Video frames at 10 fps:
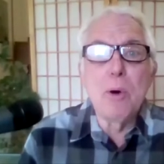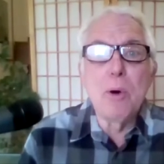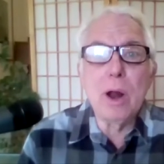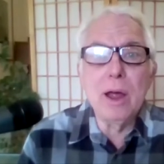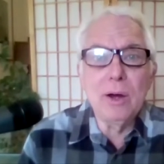
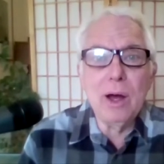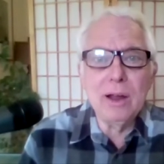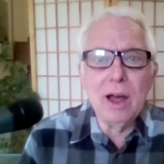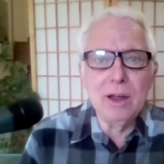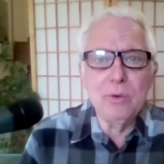I, I,
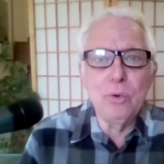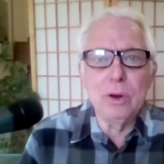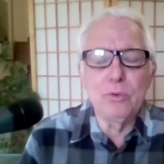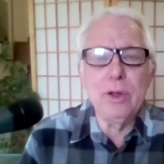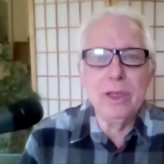I, what
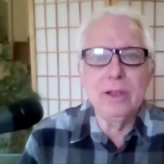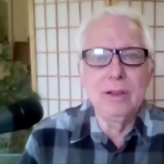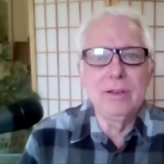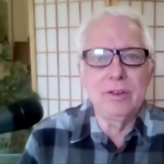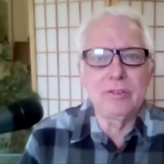really
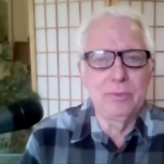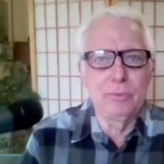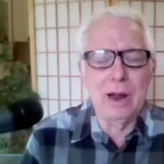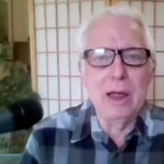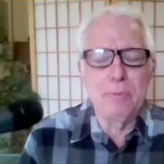just
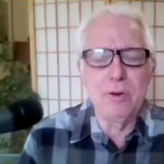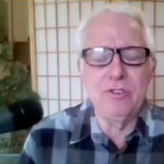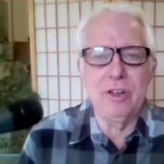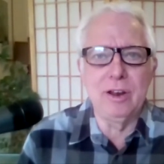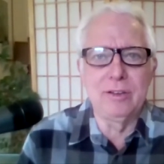what I
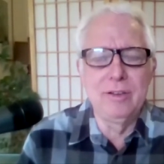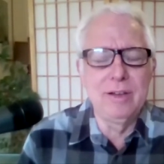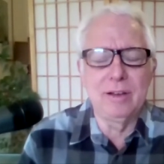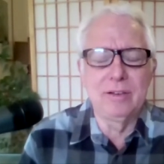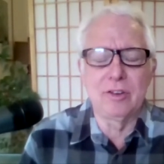appreciated
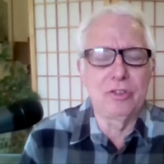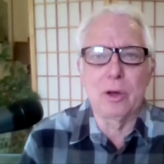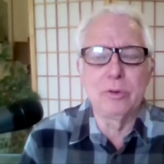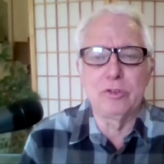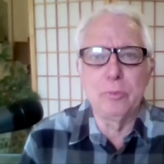and just thought
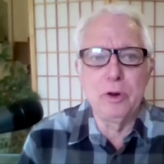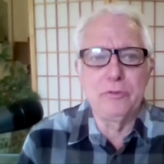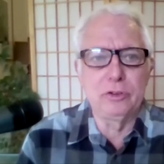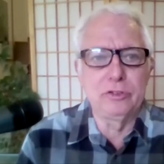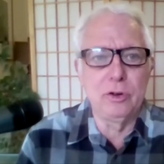was so
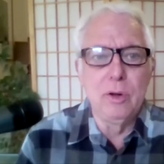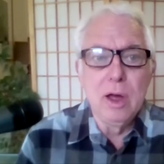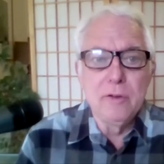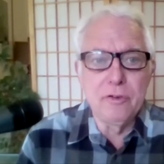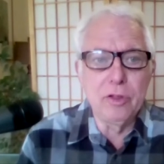beautiful too
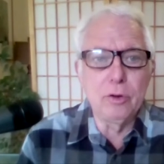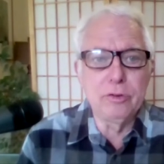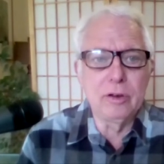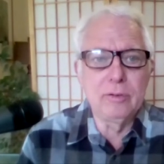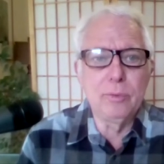for those
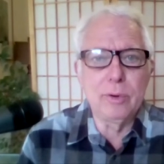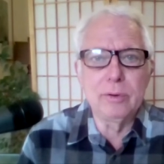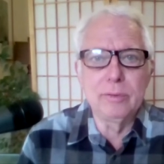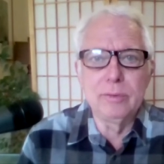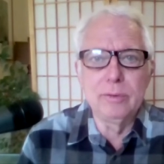that want
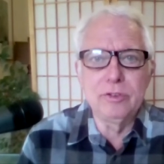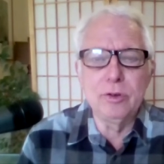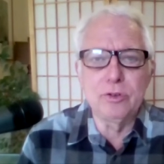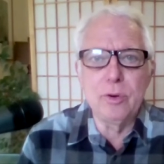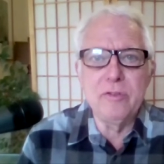
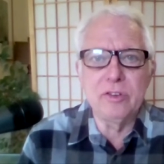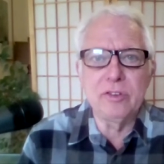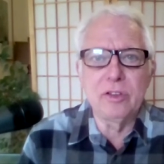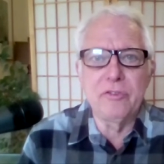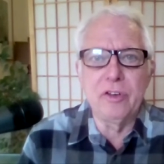choose to
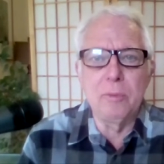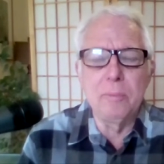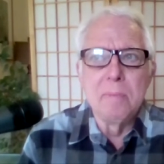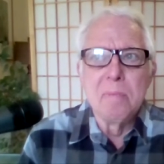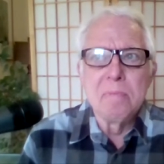revisit the film
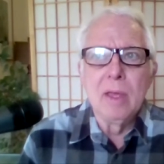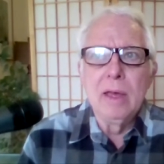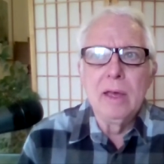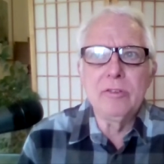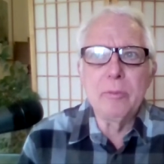
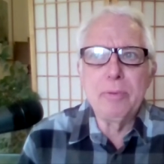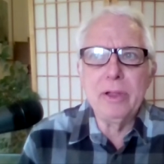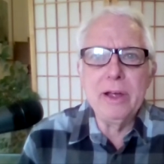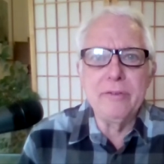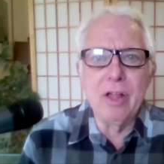is the
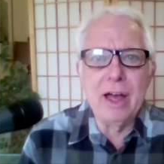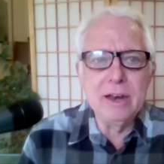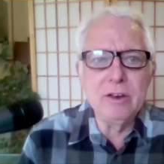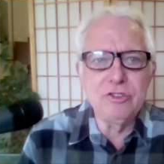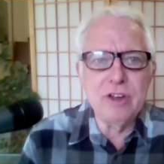play of light
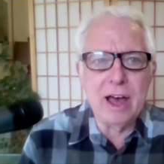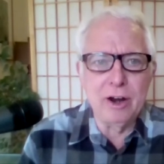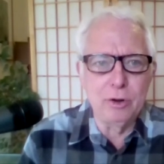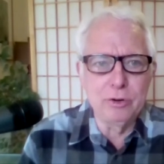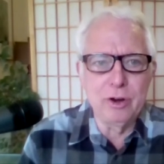and
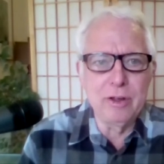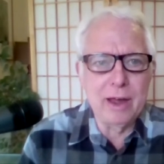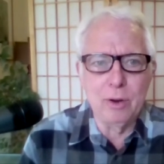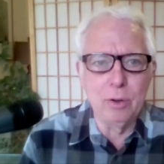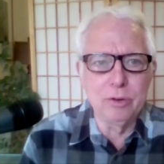shadow during
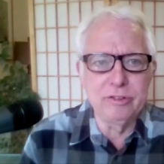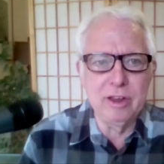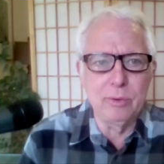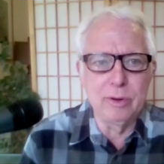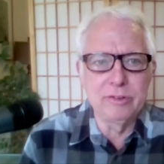that whole
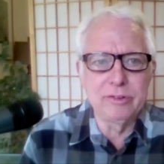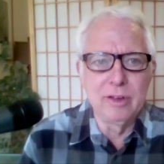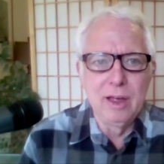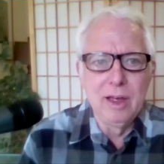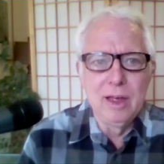sequence
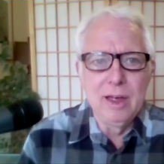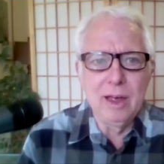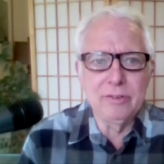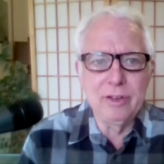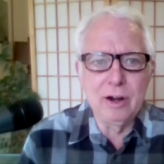
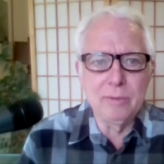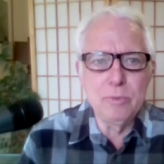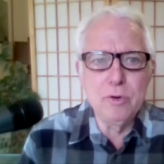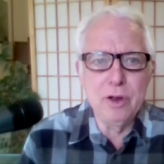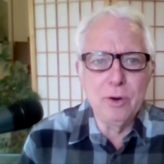as they're
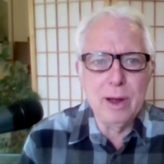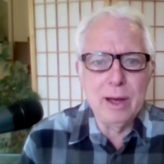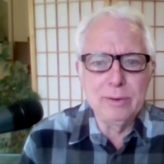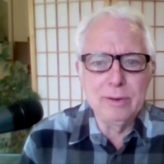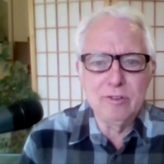moving
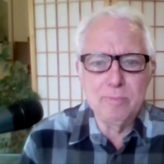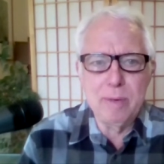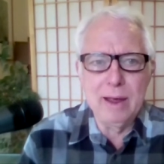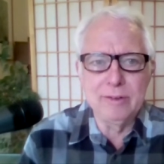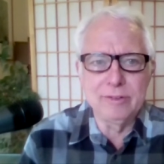around in
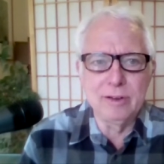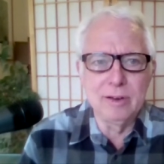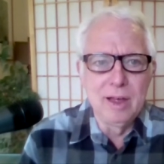space and